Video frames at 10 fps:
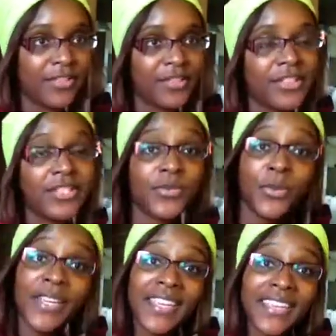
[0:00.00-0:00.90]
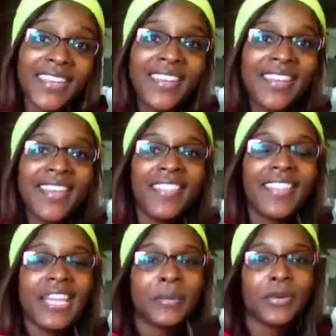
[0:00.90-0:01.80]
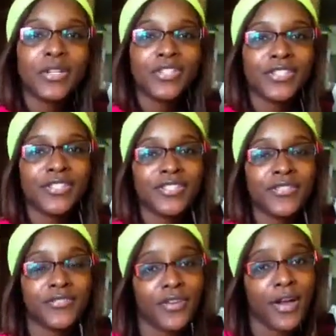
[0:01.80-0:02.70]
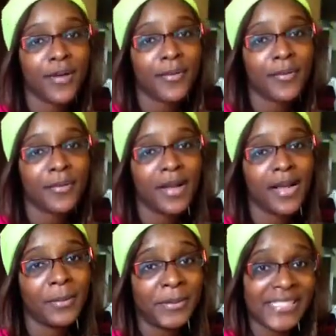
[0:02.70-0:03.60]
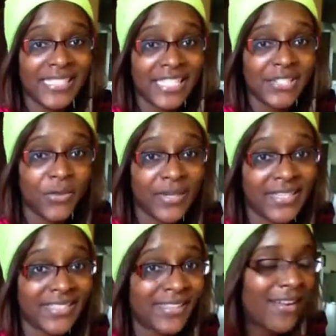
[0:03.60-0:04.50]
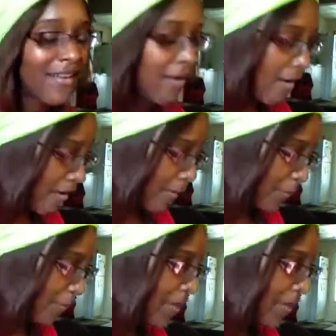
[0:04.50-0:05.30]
this wig that I purchased from bestlacewigs.com.